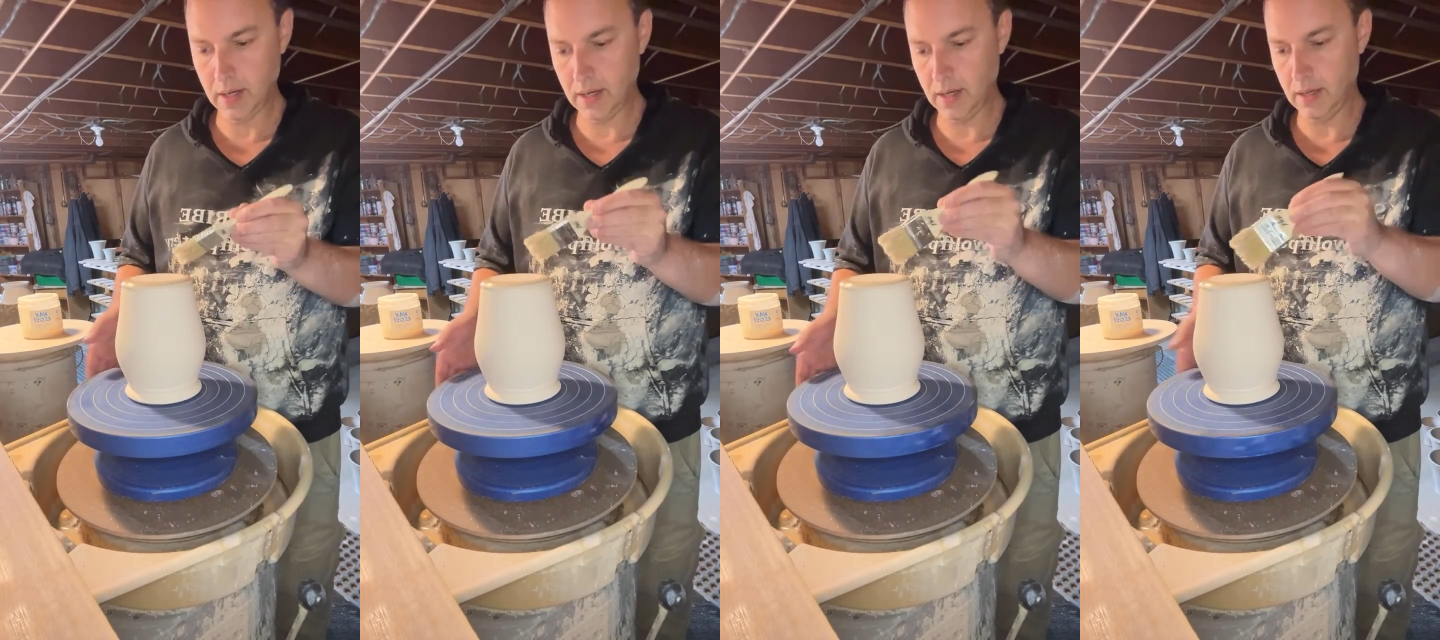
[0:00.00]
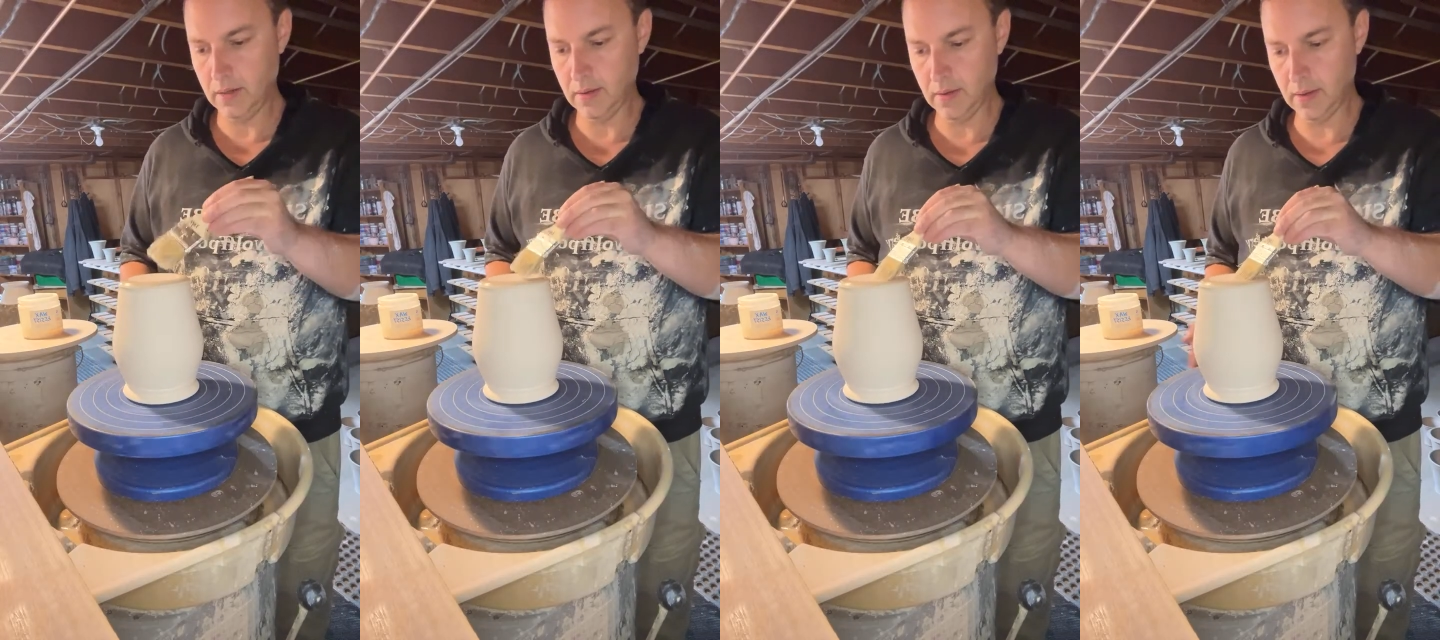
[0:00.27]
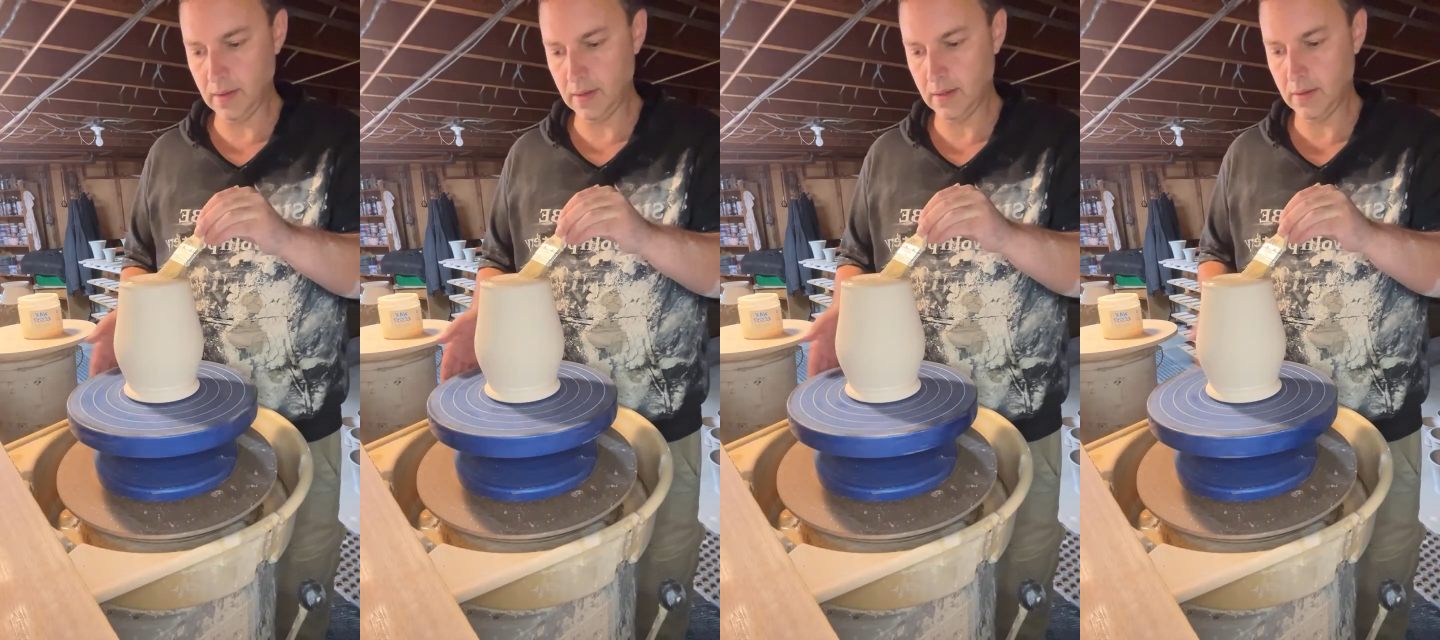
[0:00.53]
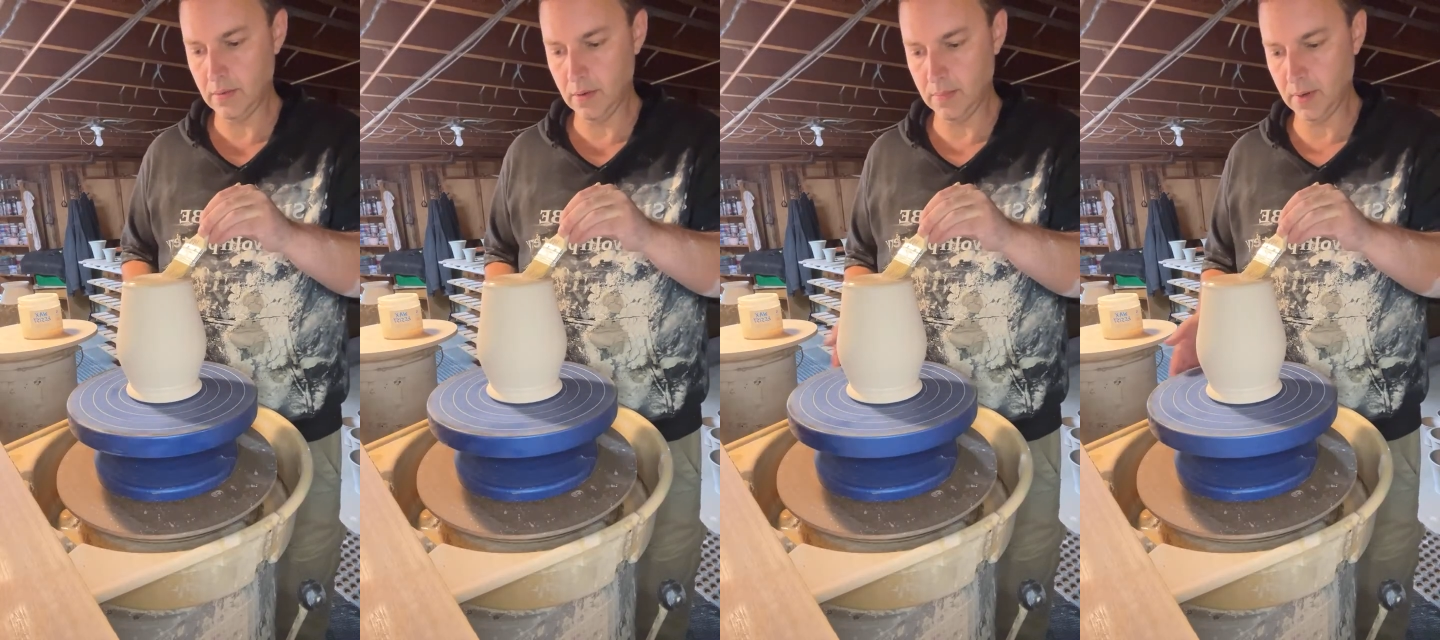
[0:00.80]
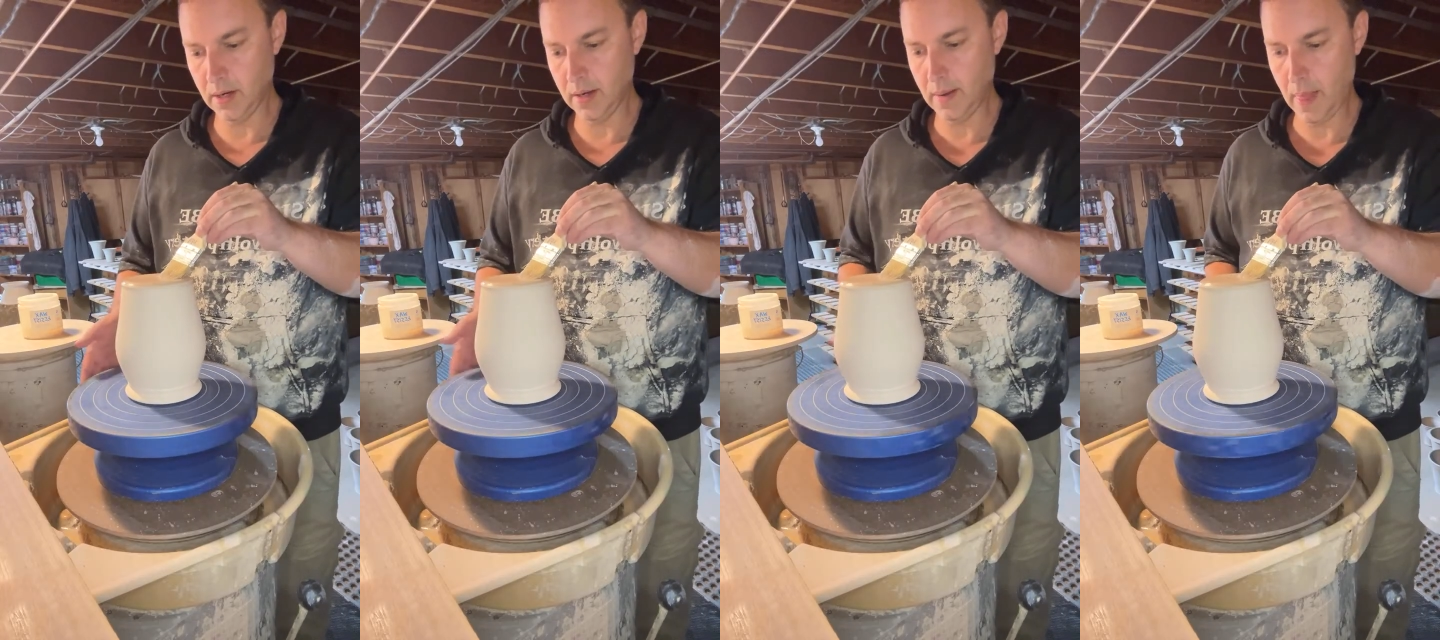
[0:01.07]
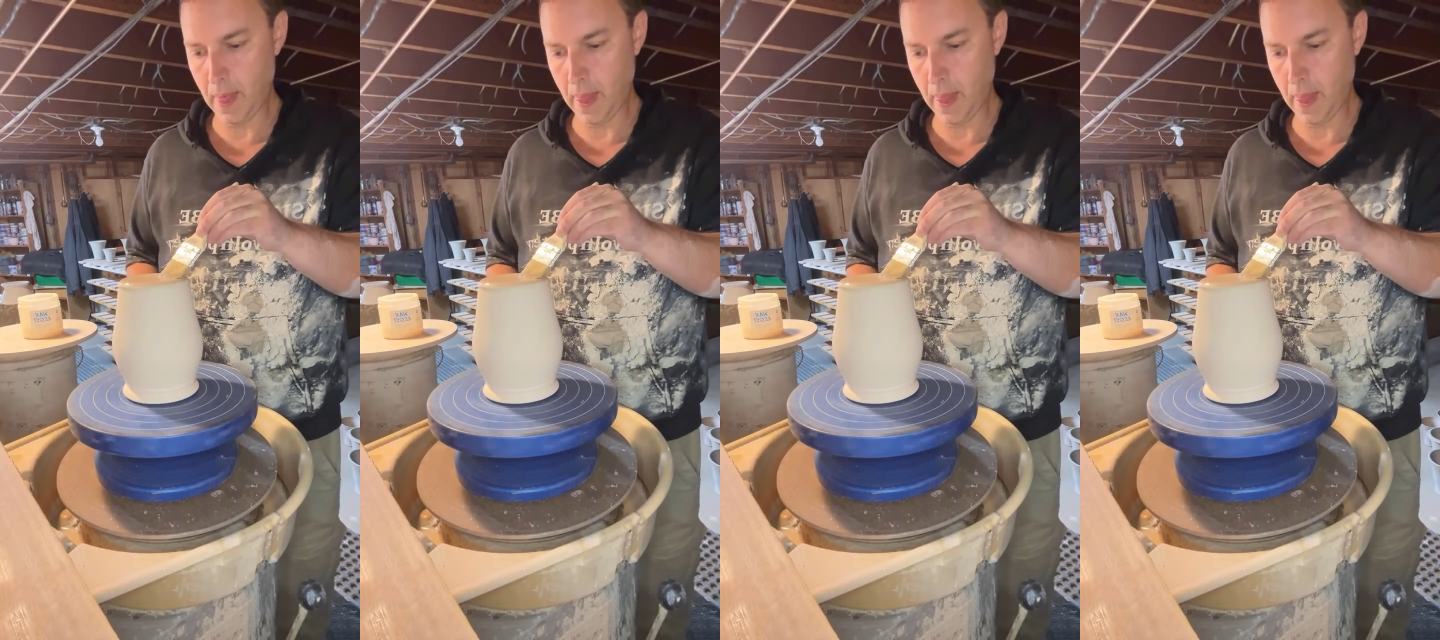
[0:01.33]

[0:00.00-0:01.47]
in to a bucket.